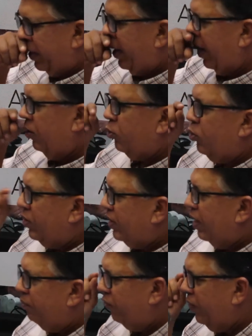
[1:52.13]
But I should
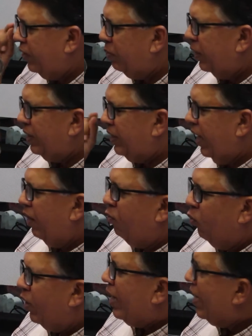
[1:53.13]
start first by
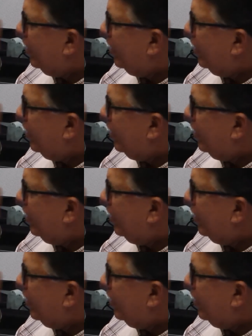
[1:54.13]
saying what a